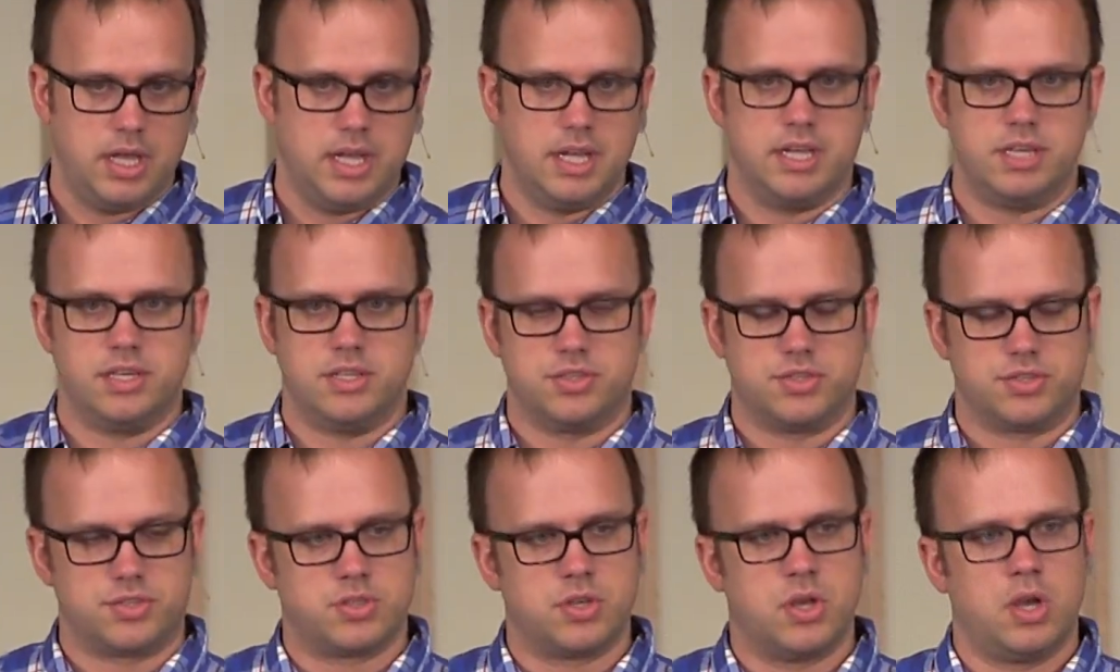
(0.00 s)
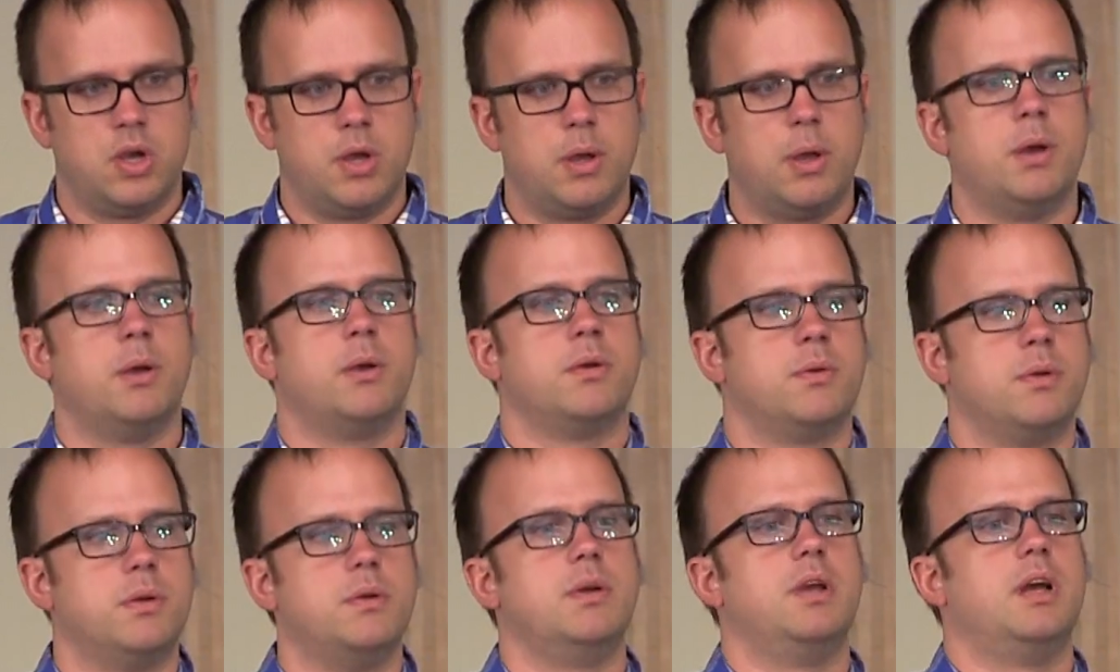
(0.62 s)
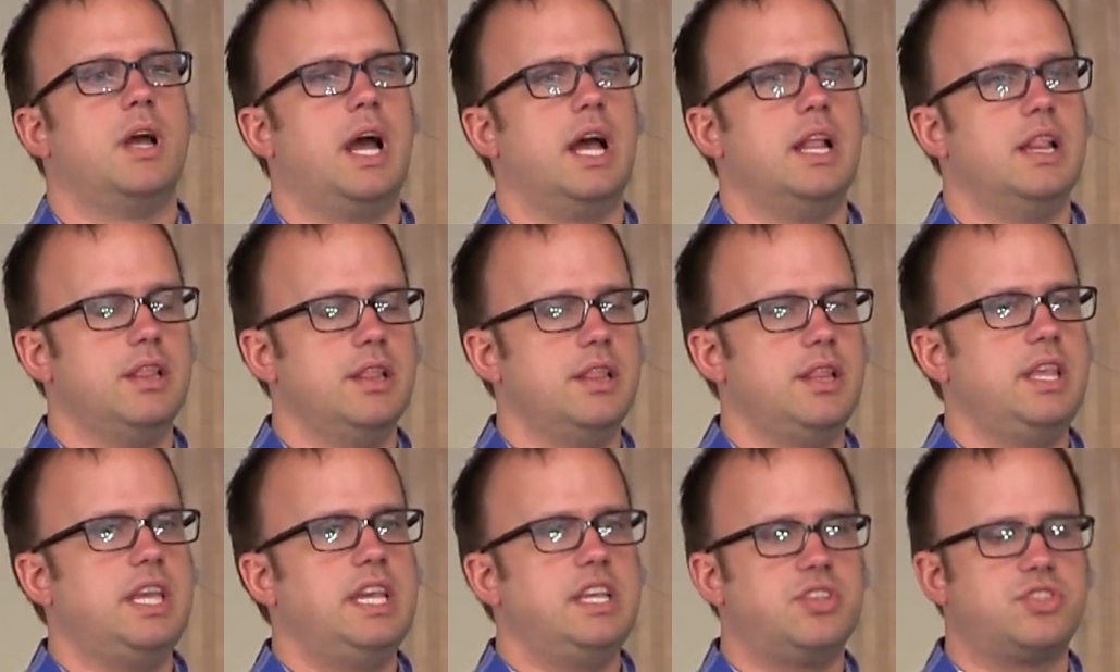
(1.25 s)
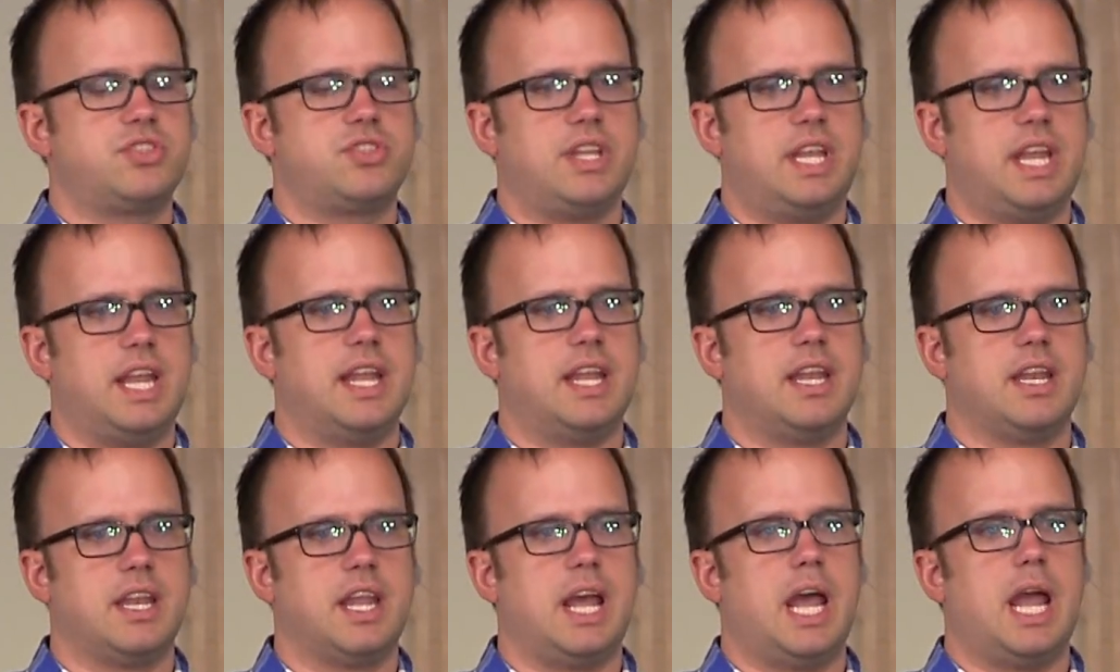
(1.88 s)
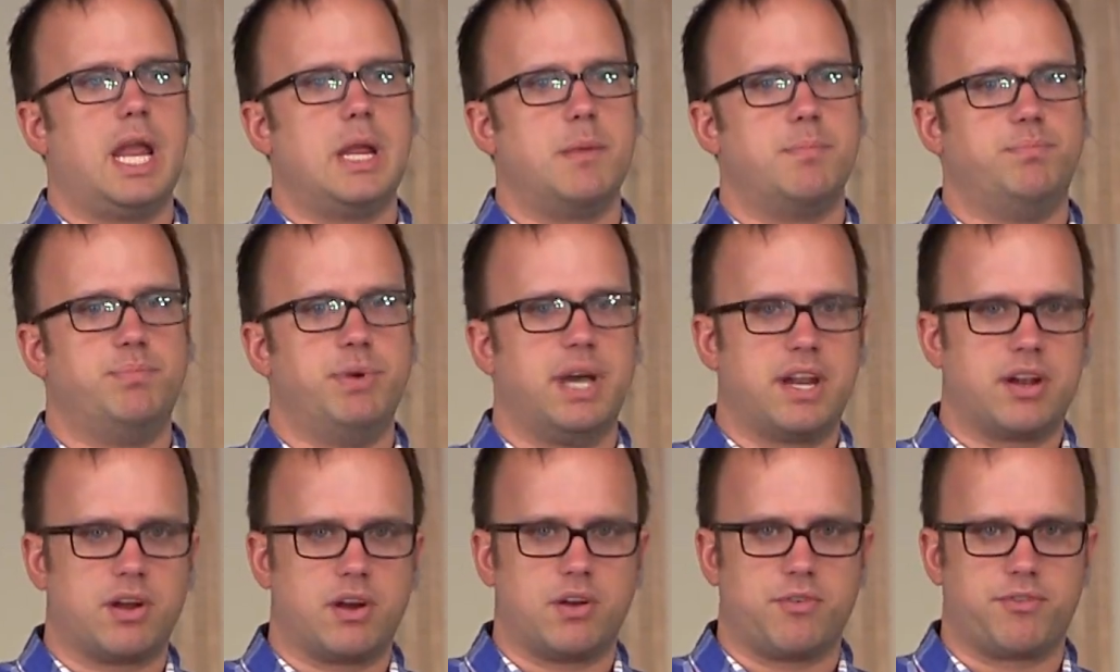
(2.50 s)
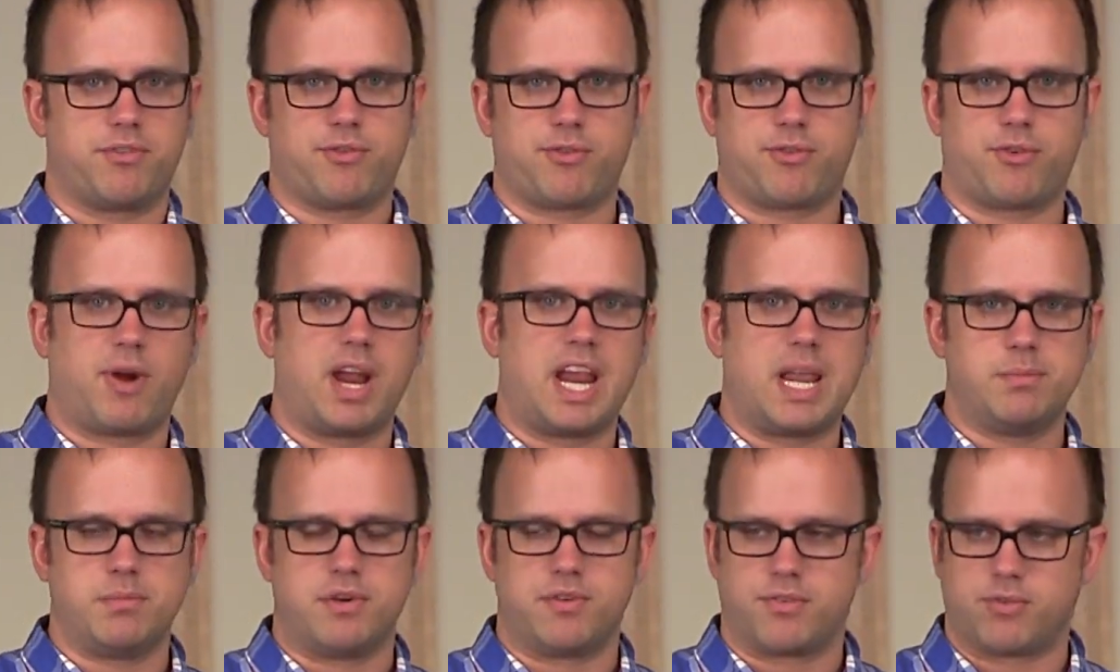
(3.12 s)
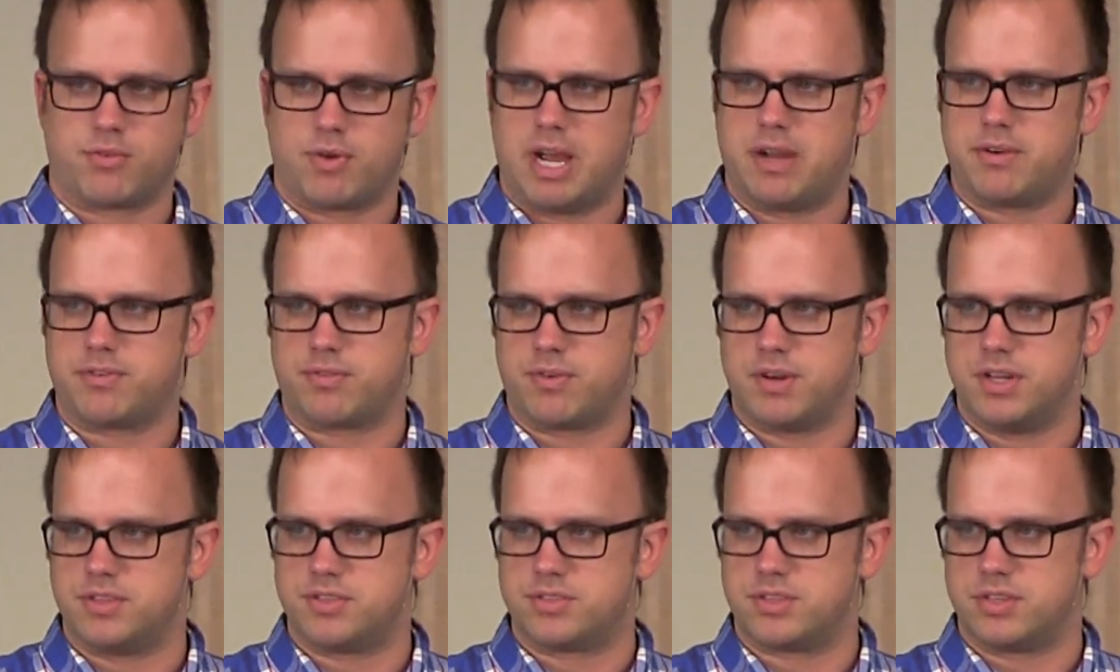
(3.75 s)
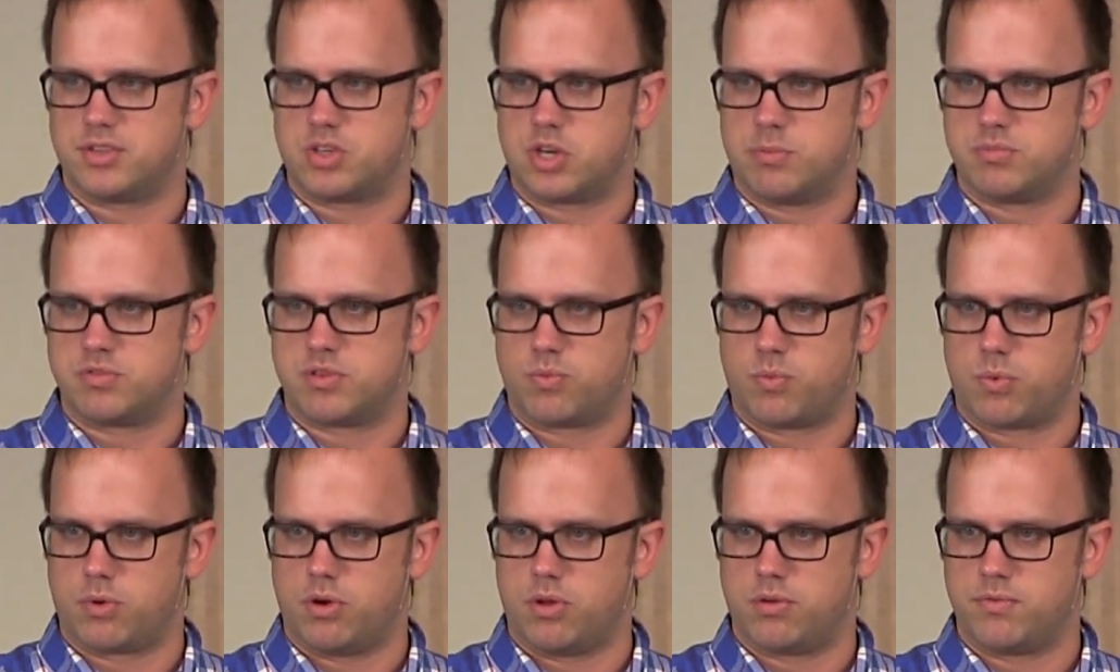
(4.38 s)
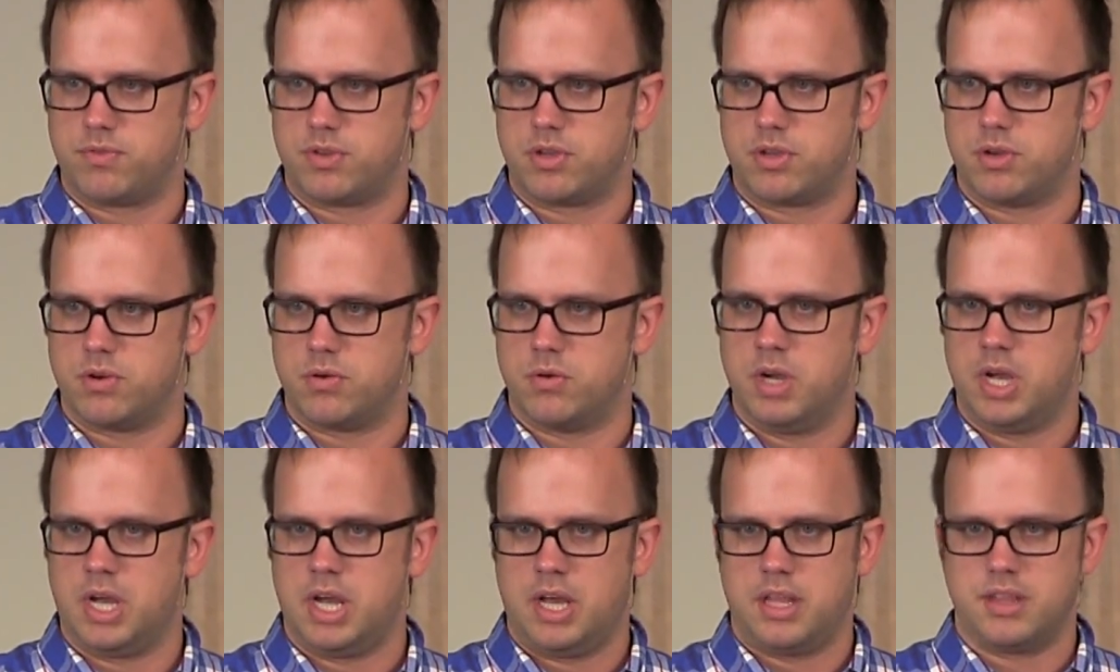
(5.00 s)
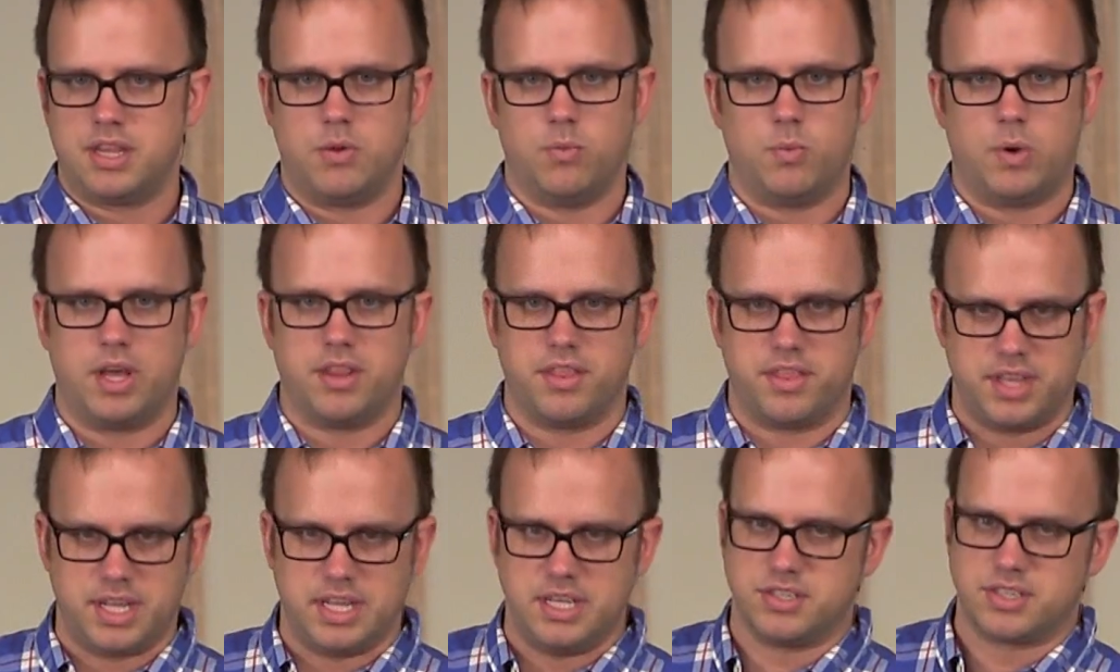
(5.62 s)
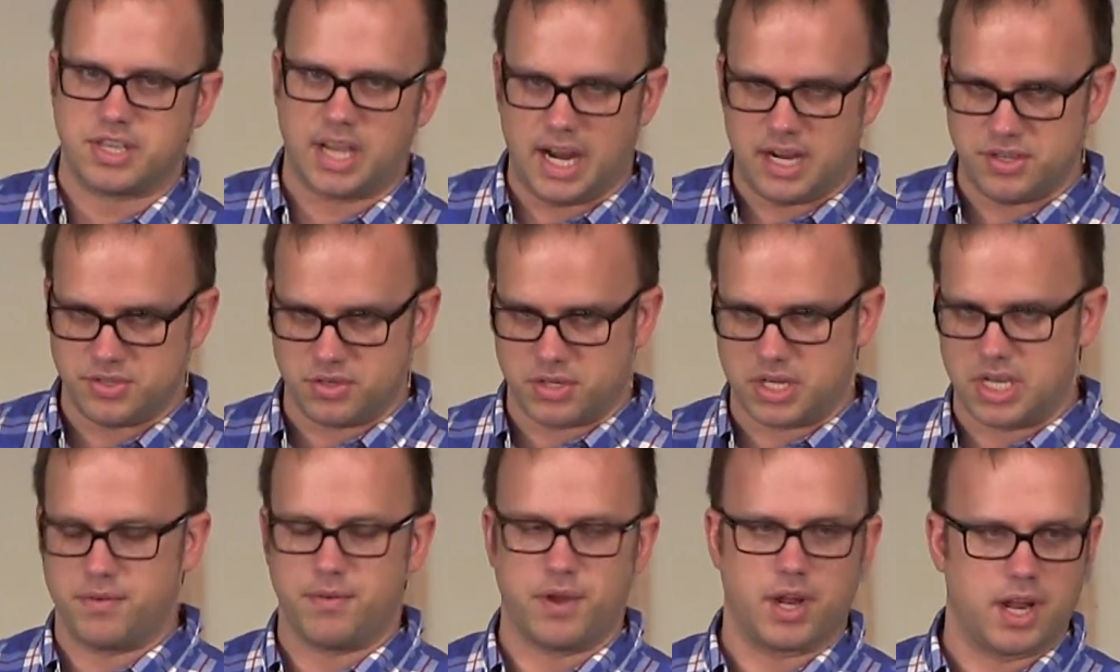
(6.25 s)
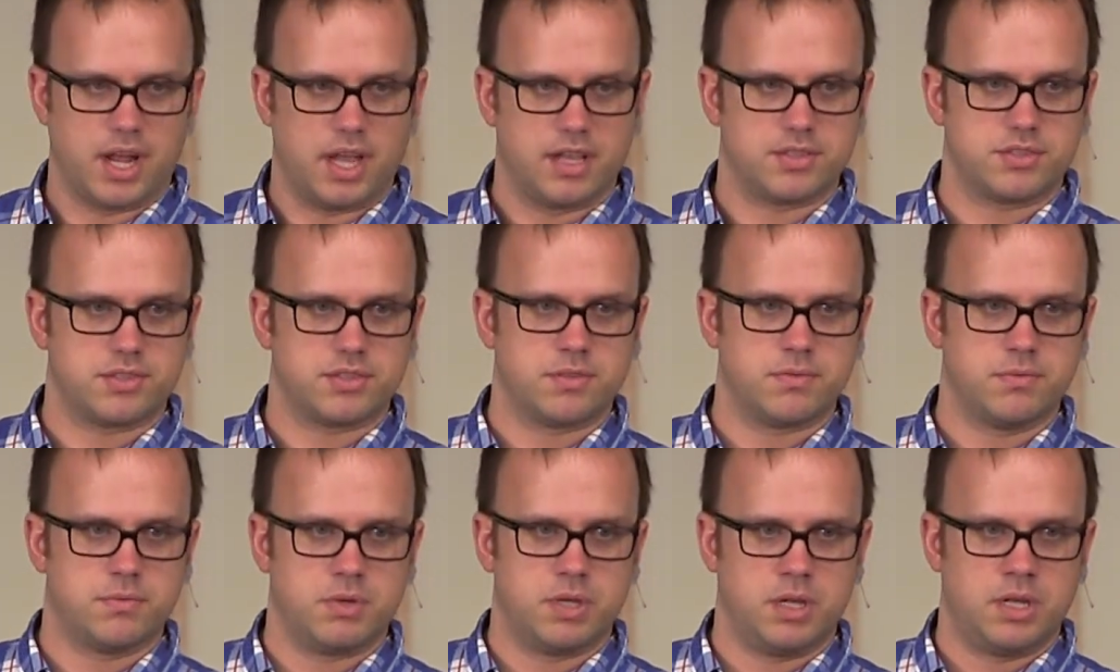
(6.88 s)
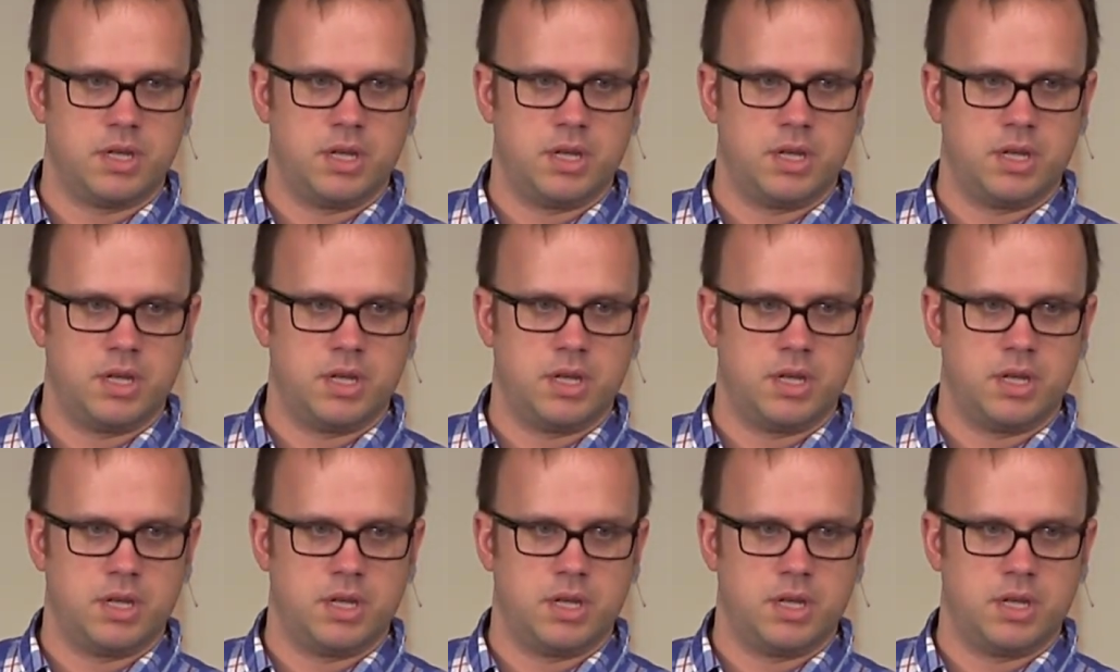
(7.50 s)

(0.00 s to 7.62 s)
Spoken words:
is at least in a better frame of reference in terms of worldview than what these guys are giving us.